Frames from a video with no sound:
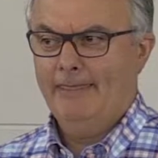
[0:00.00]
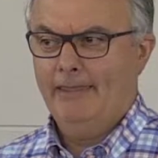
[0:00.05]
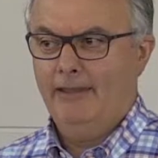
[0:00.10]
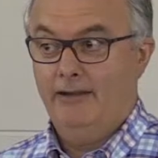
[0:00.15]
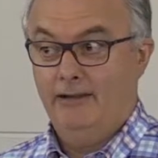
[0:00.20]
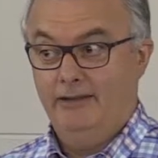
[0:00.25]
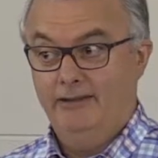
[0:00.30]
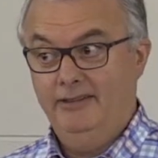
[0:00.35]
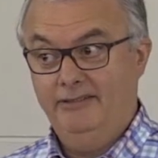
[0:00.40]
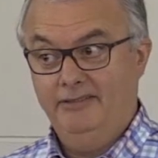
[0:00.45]

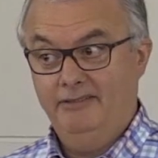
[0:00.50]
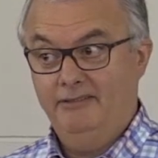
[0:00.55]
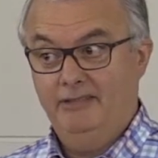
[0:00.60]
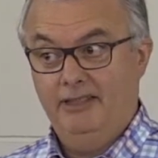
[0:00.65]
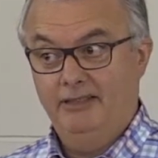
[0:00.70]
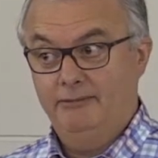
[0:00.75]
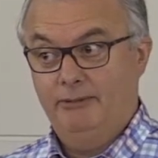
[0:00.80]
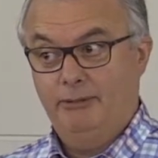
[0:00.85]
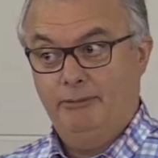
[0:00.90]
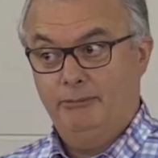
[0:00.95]
Those
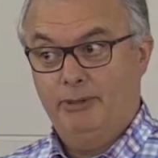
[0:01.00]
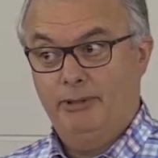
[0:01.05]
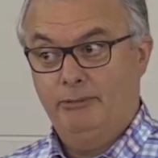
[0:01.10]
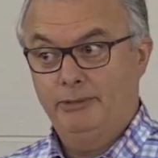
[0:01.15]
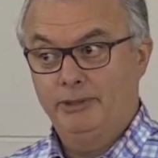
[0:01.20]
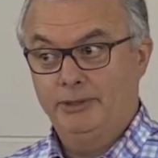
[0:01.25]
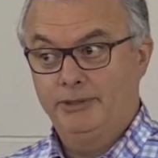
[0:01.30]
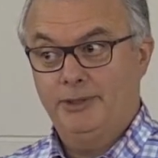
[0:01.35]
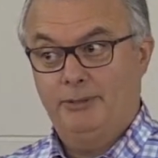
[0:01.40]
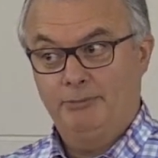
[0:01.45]
are not my
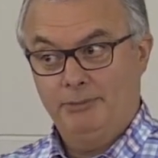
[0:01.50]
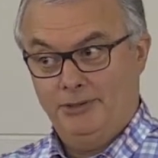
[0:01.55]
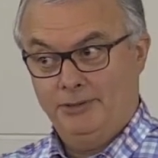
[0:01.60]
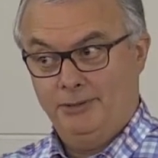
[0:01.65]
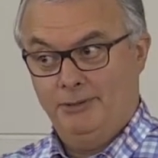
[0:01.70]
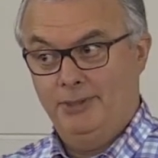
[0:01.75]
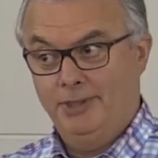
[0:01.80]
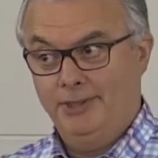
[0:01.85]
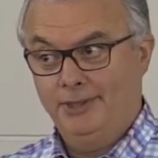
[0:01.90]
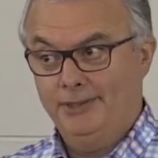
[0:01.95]
words, I'm just
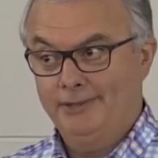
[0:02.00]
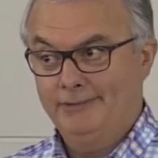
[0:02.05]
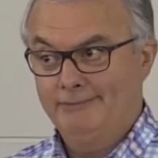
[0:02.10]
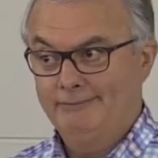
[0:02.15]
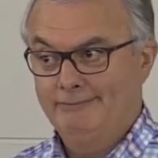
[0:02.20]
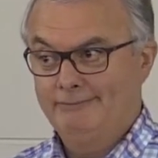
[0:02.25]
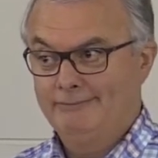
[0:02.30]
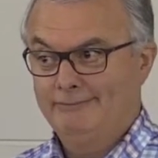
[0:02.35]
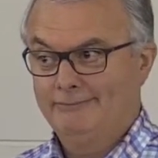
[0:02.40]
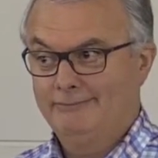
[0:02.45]
quoting.
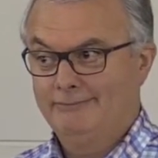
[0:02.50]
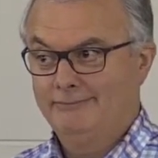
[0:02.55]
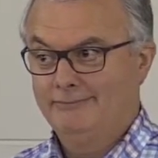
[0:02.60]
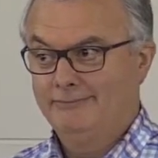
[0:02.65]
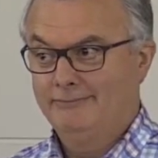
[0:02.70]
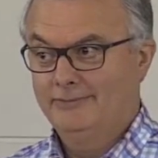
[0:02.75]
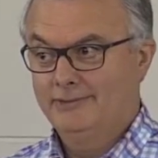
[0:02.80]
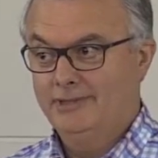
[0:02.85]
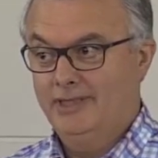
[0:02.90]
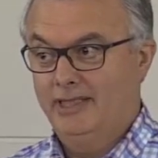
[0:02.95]

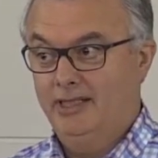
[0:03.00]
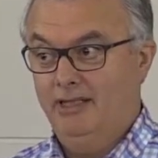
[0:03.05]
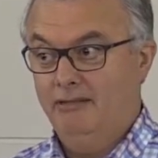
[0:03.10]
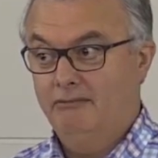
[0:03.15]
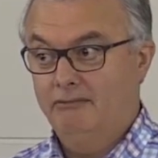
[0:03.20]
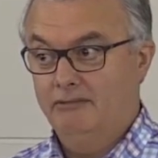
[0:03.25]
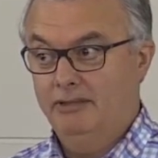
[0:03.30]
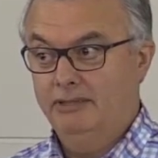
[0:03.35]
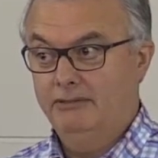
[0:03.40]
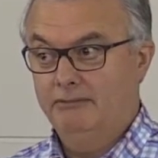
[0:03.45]
So
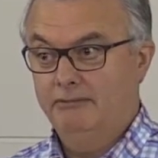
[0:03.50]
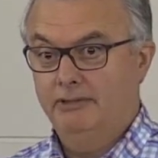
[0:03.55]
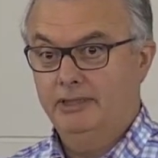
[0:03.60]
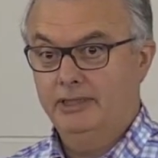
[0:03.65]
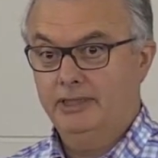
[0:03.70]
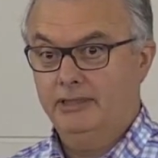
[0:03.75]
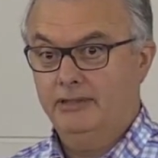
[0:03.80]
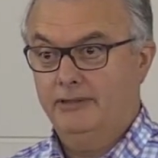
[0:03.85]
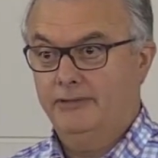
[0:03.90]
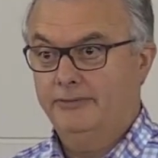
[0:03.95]
don't ring
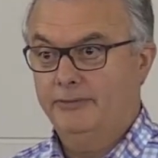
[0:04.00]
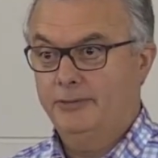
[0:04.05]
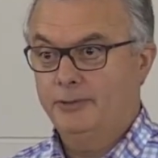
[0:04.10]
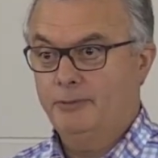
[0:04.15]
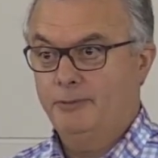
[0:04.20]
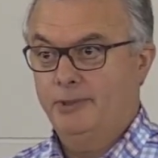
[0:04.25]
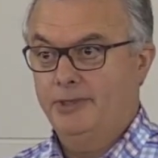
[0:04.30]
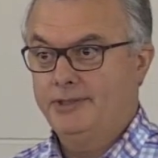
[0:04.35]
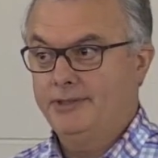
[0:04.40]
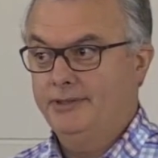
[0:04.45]
the conference
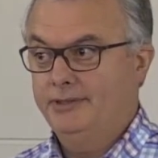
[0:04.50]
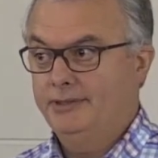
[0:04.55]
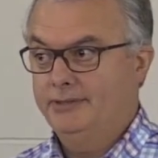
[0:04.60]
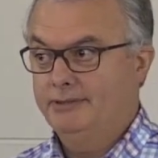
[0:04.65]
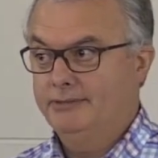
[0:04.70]
president.